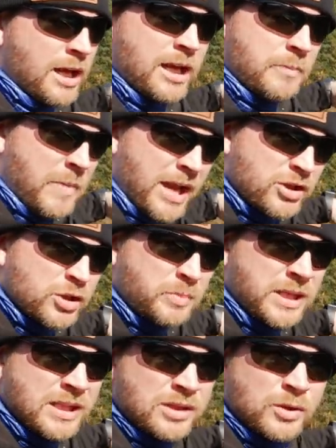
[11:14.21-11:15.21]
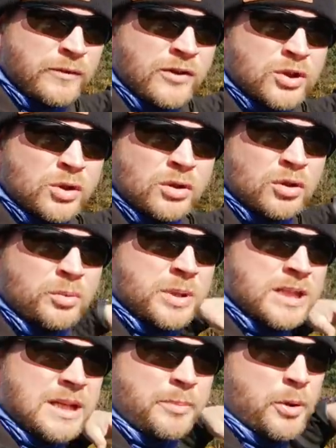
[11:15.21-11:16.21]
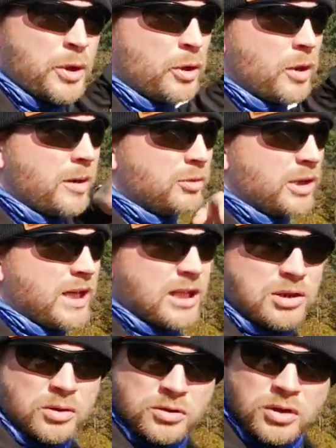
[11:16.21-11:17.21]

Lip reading: It may just be that those fish are a little bit deeper than you're able to get to.